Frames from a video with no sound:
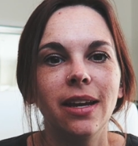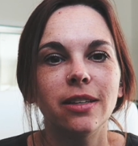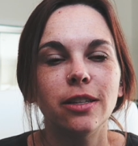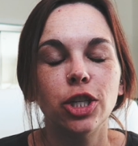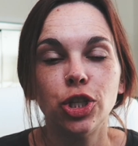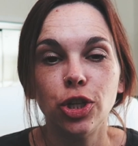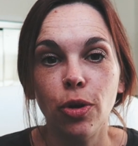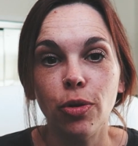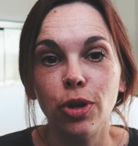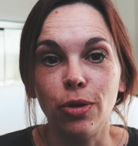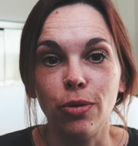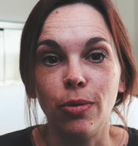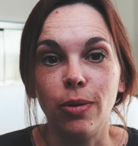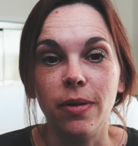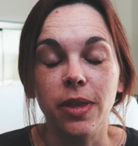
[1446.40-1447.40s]
to show
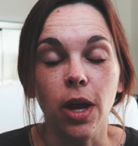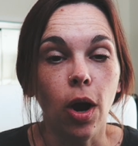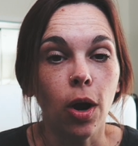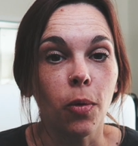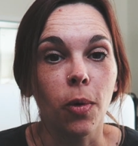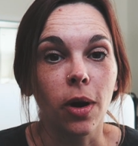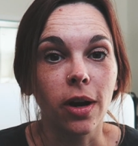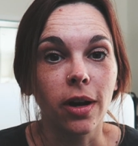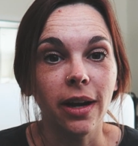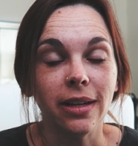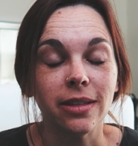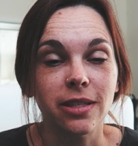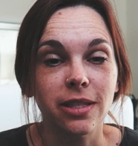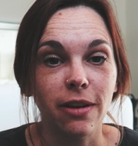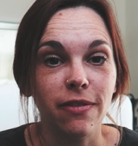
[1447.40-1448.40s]
you the artwork
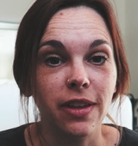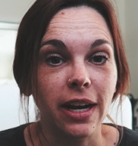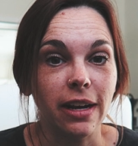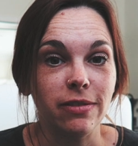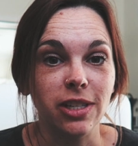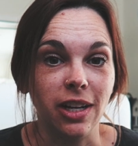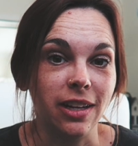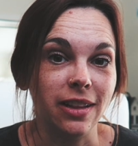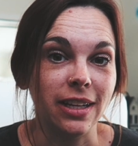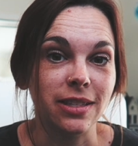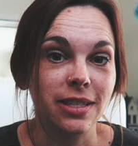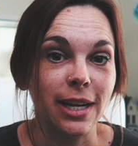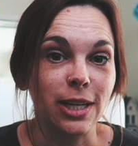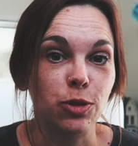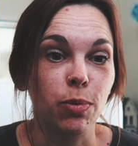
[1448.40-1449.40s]
and stuff that I've done in
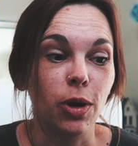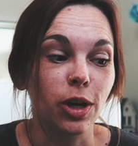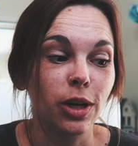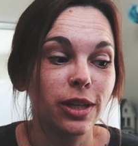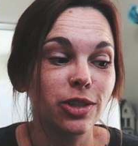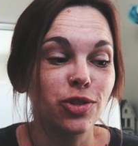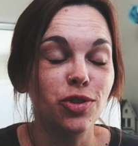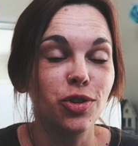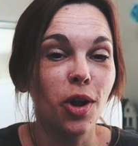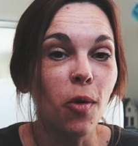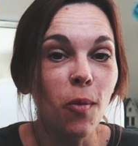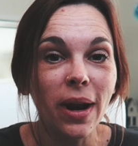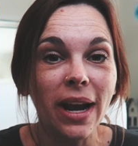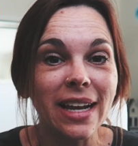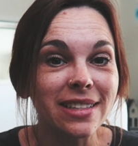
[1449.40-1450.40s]
that sketchbook because no
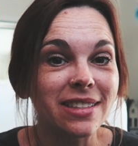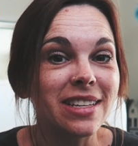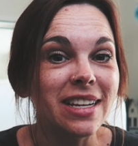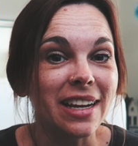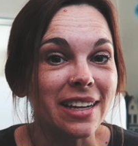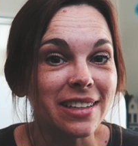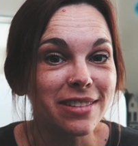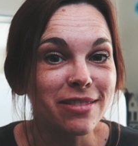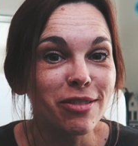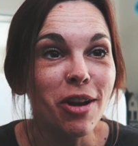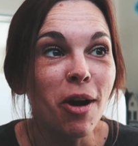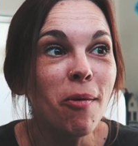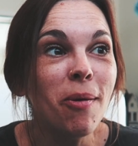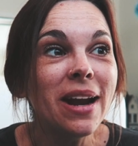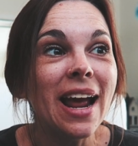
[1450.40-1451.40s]
one has seen it.
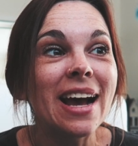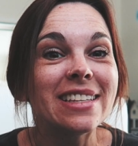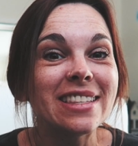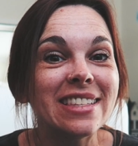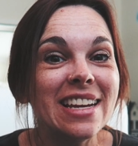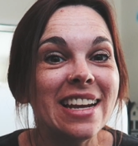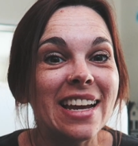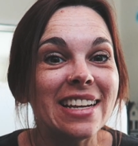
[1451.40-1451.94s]
No one has seen